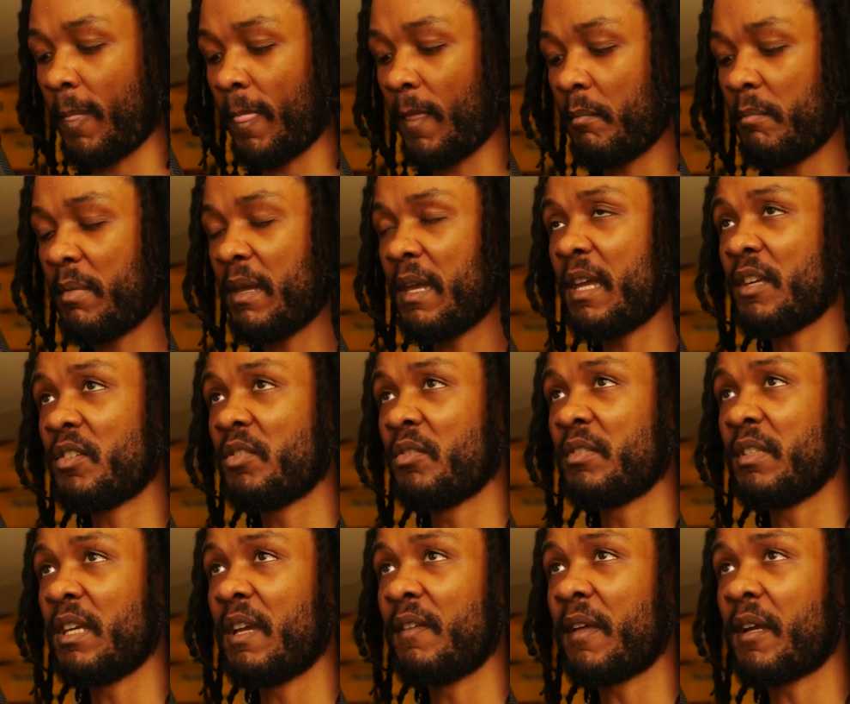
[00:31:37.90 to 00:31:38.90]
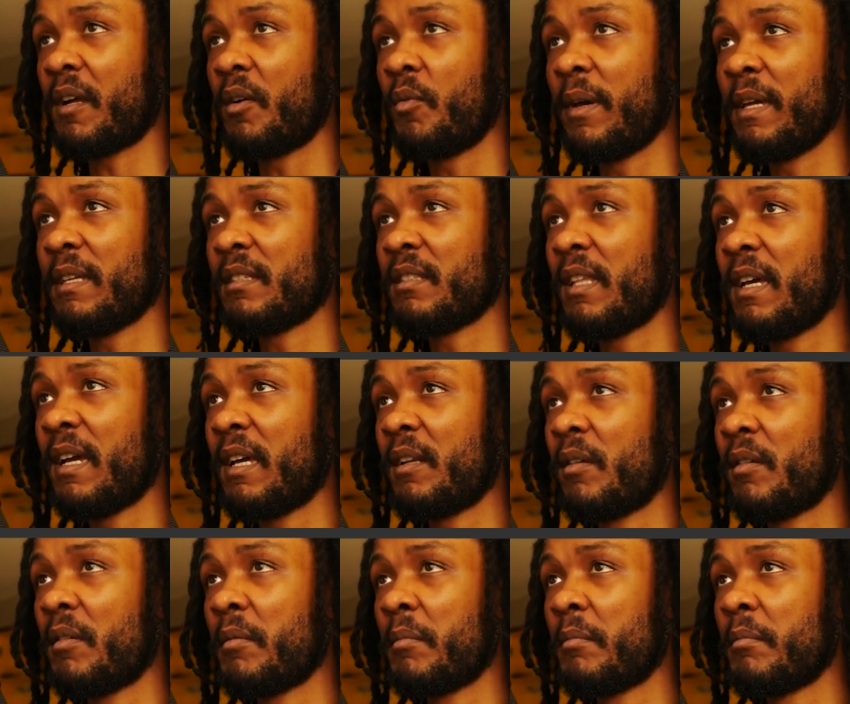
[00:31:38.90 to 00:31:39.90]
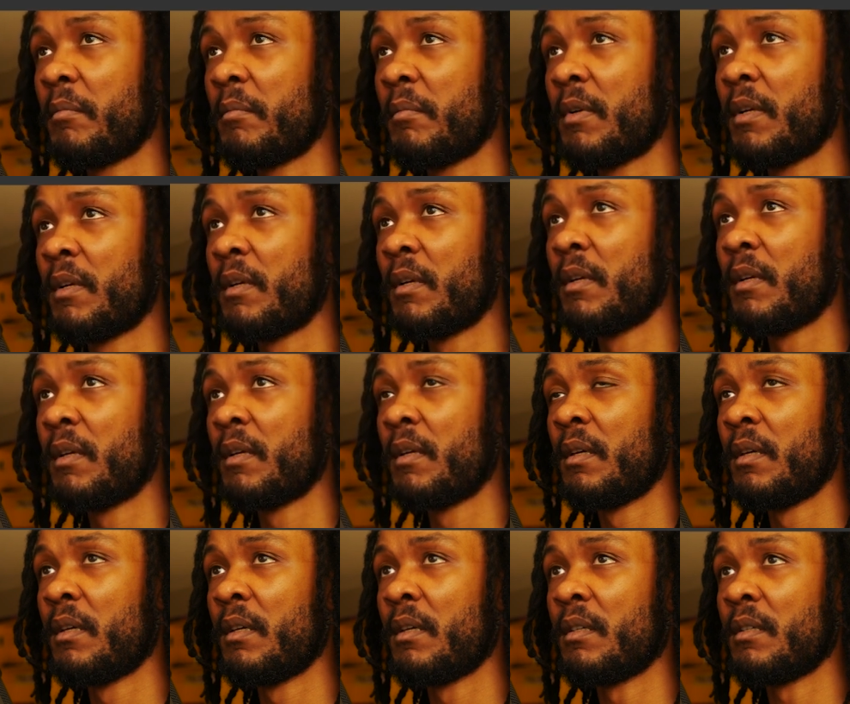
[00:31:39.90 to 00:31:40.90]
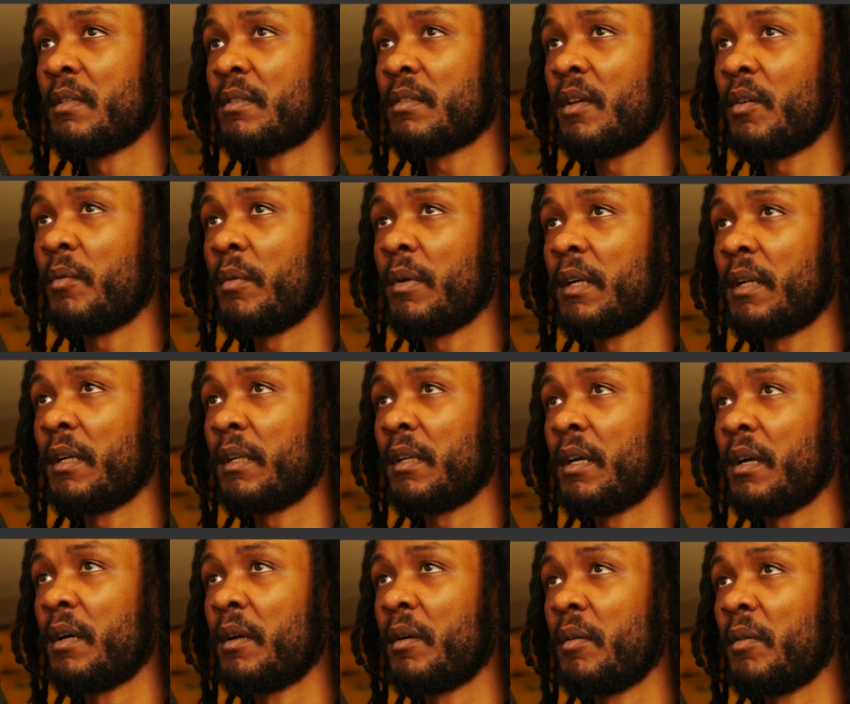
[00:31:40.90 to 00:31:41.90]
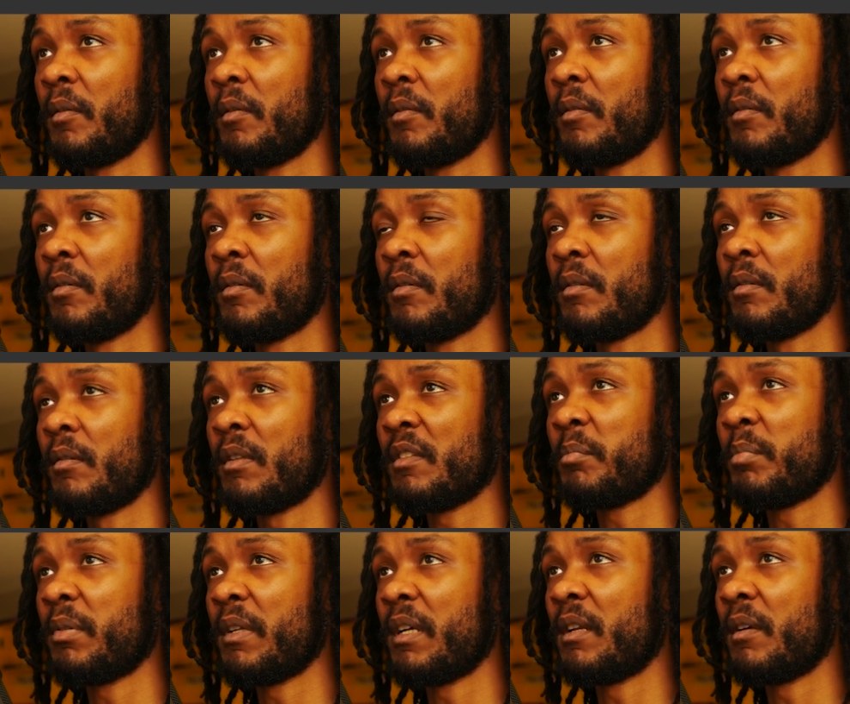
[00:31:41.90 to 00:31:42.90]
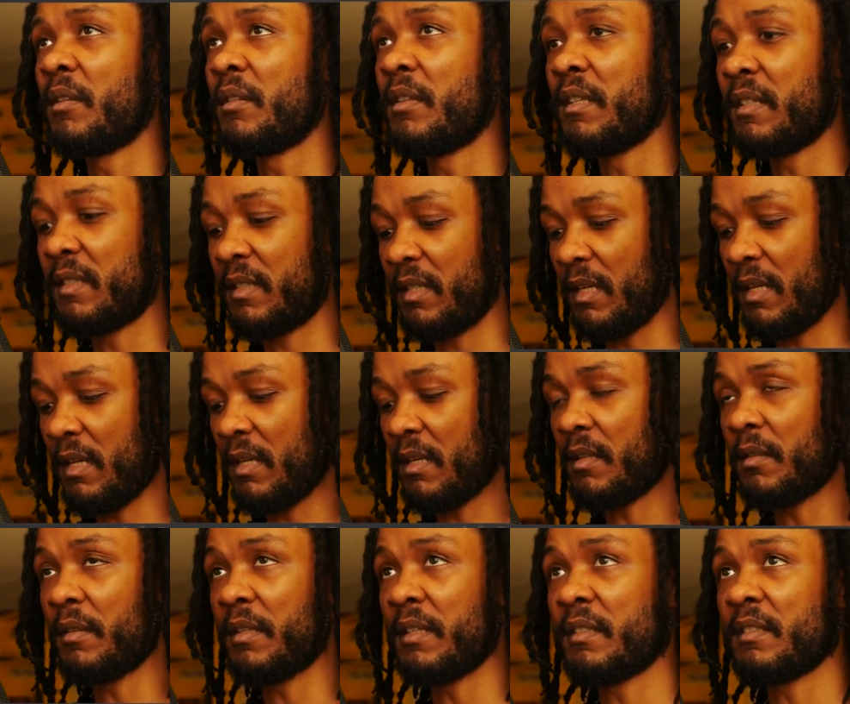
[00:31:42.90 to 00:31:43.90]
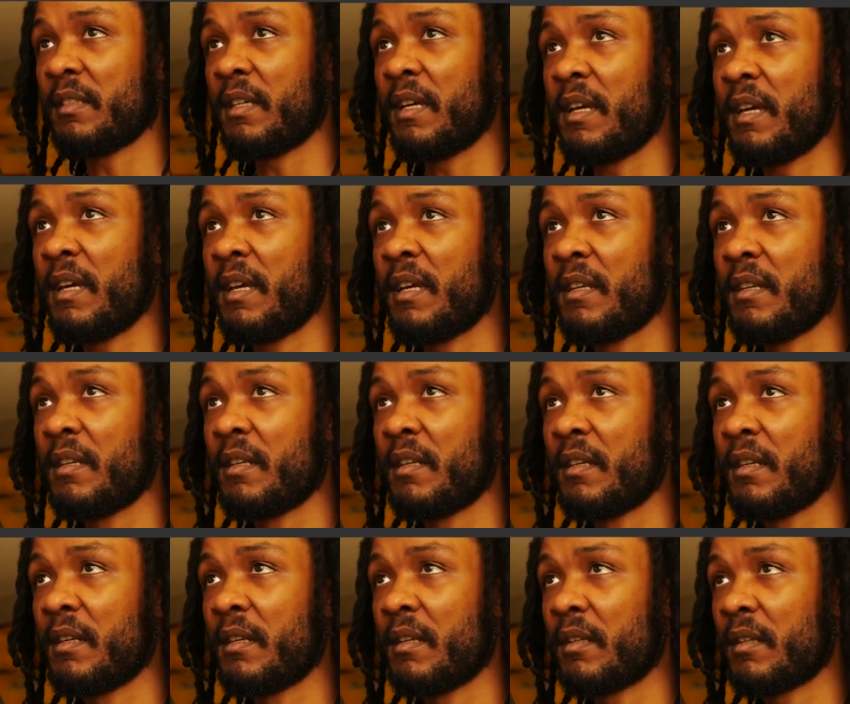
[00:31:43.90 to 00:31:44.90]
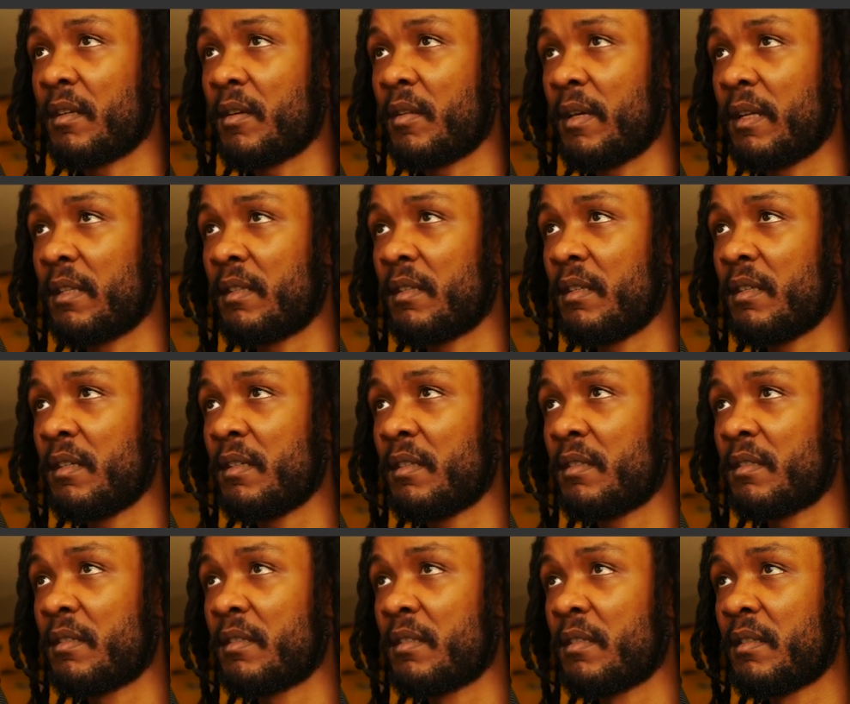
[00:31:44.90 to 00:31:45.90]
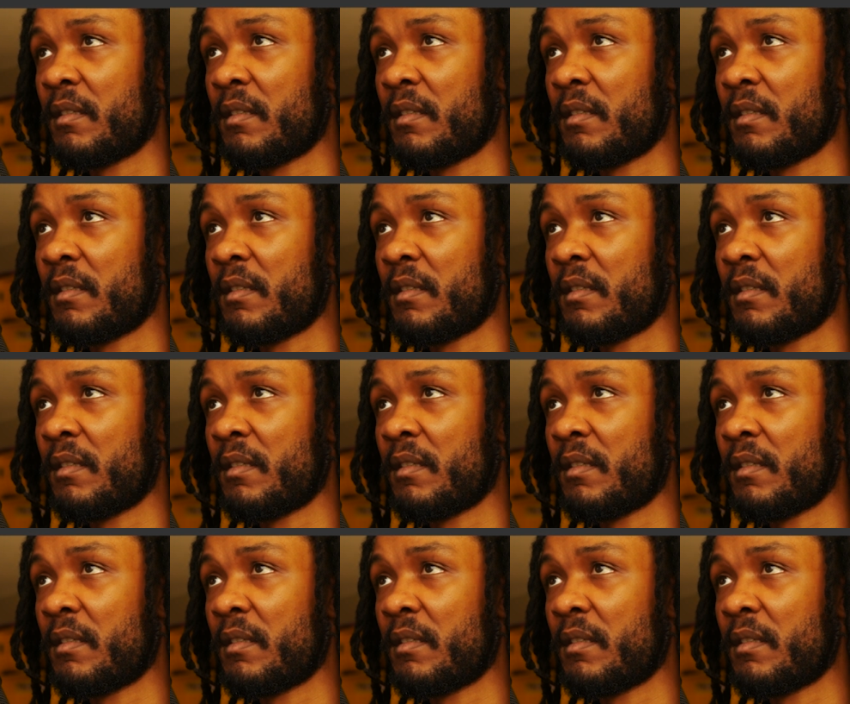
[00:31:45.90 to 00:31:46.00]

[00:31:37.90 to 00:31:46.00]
pants usually have like a waistline on them. So we're gonna go, let's put it on this side. Like this.